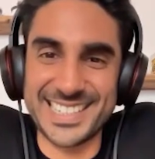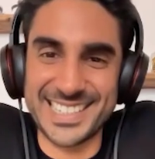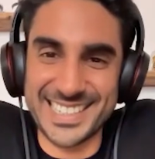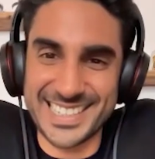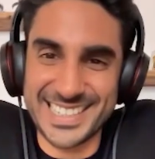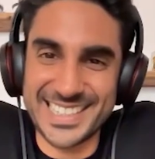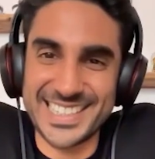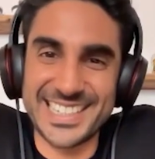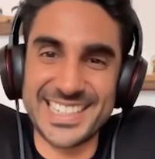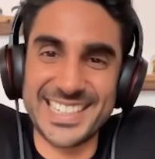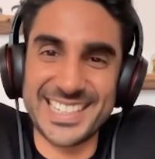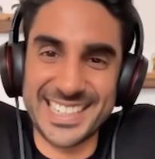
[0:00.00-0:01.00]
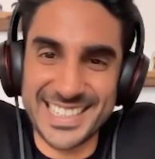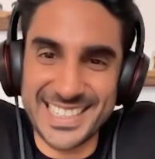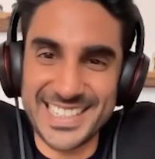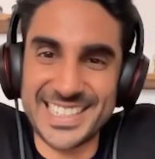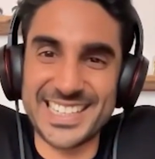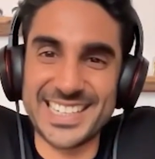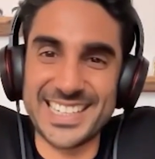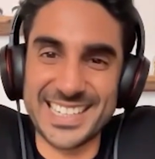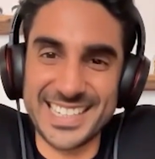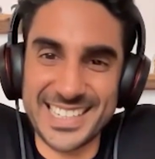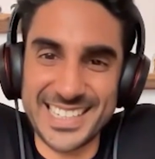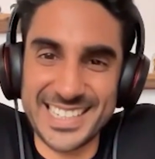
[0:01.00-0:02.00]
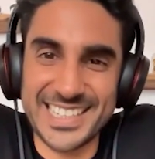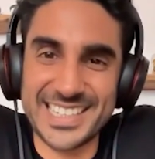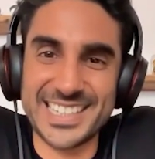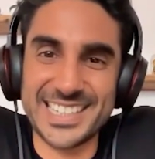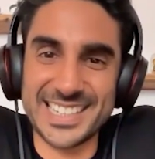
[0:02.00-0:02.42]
(silent)